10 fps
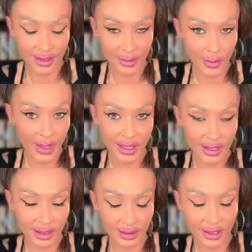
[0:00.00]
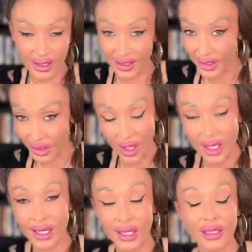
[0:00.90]
is basically
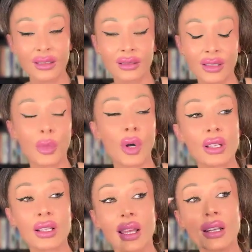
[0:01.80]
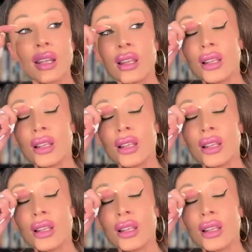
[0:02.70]
discarding the person.